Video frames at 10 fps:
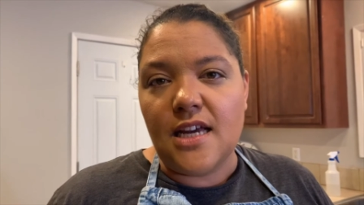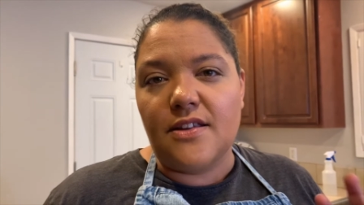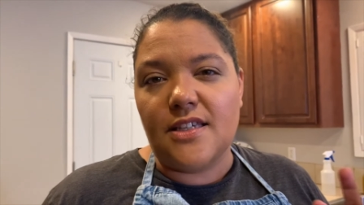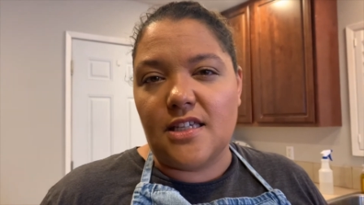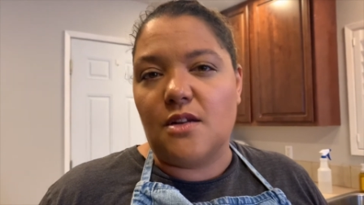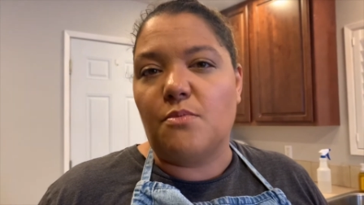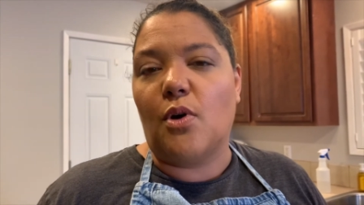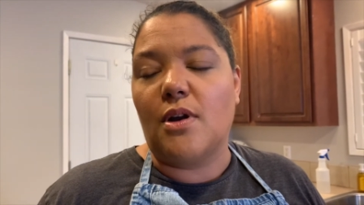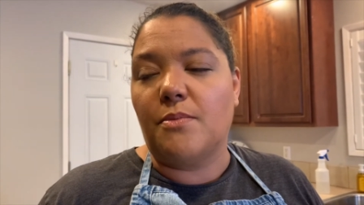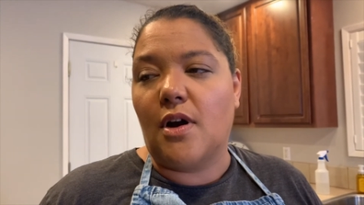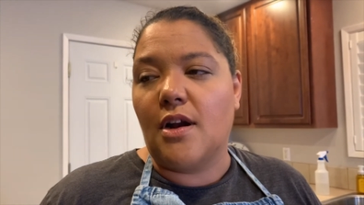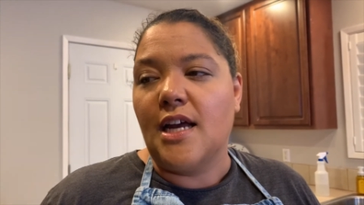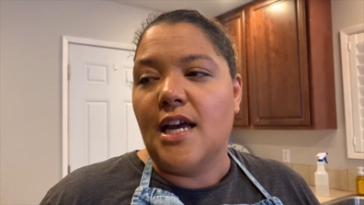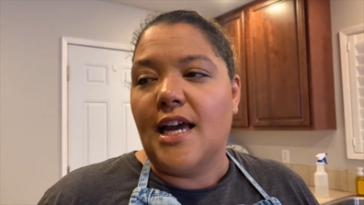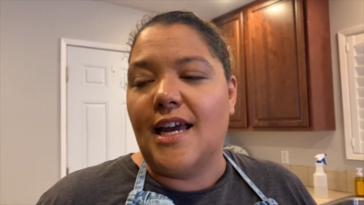this is the important part.
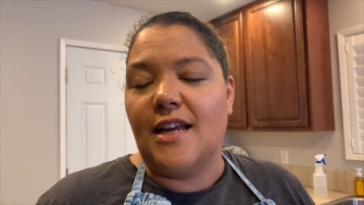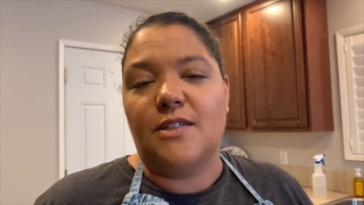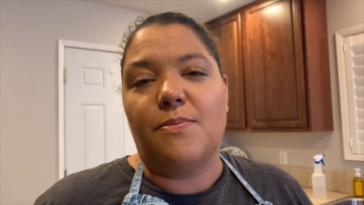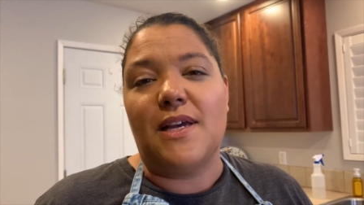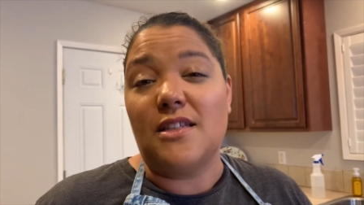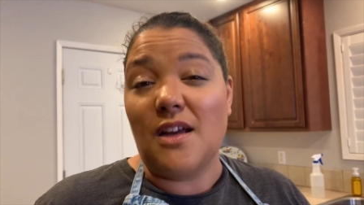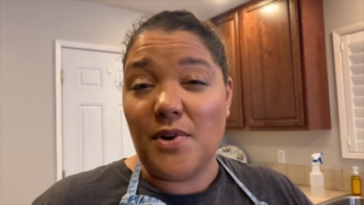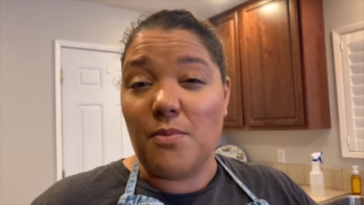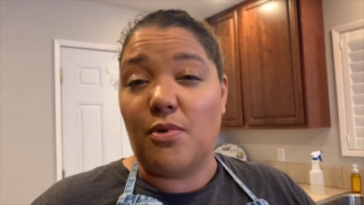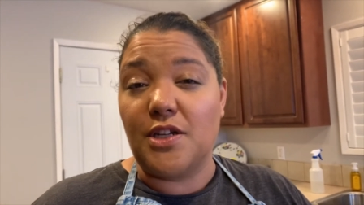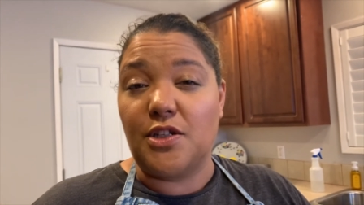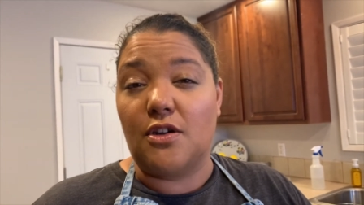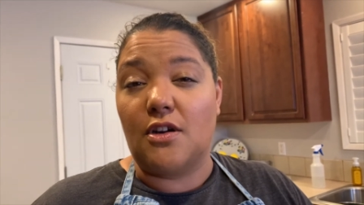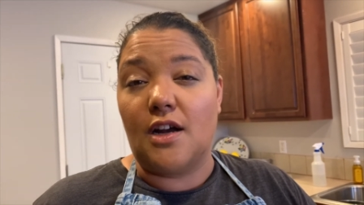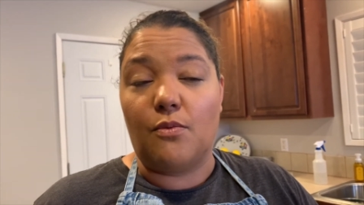It's based off your
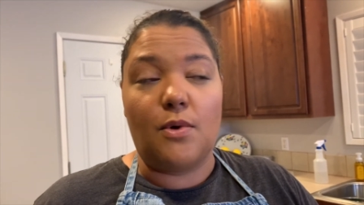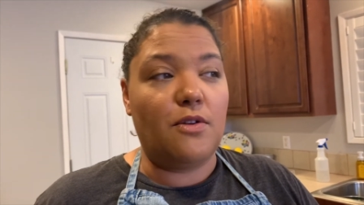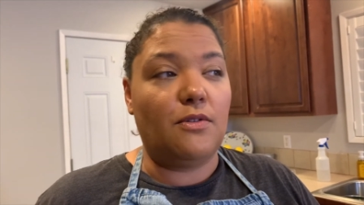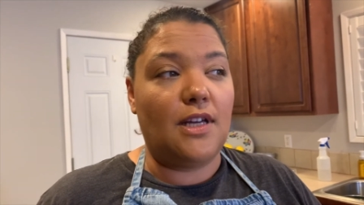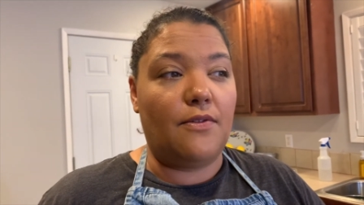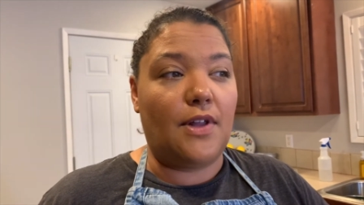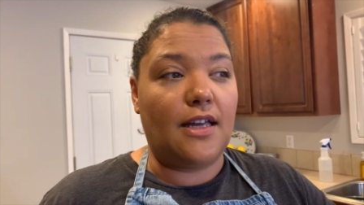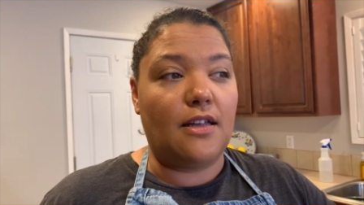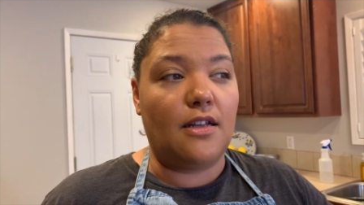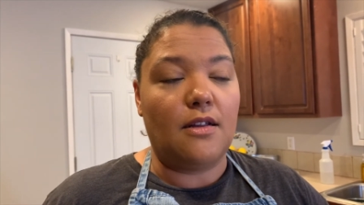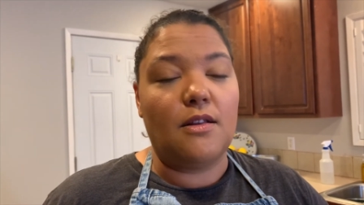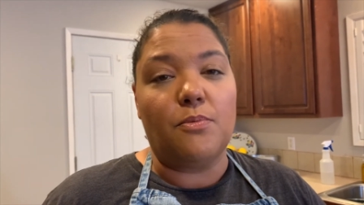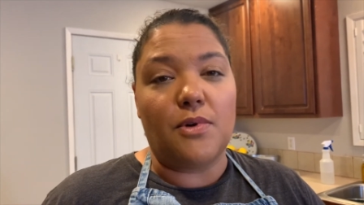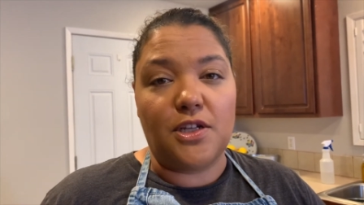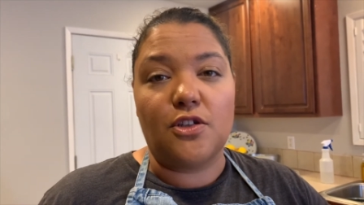pressure of where you live. Like the
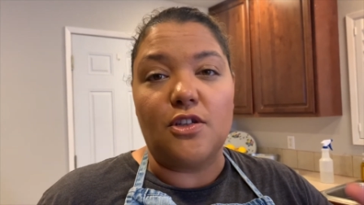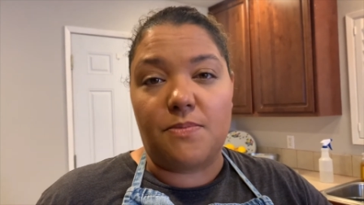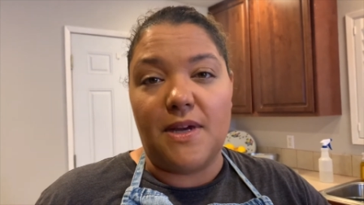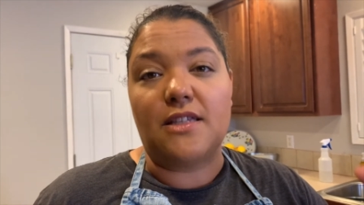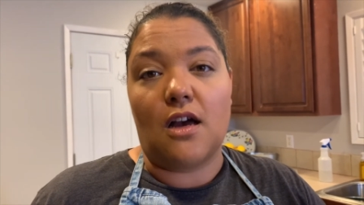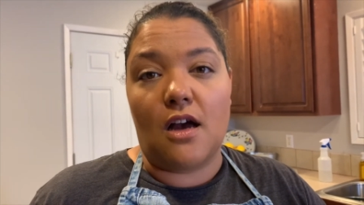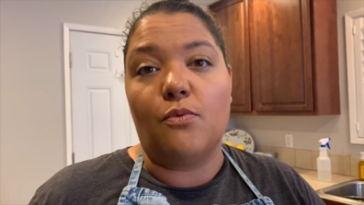pressure is based off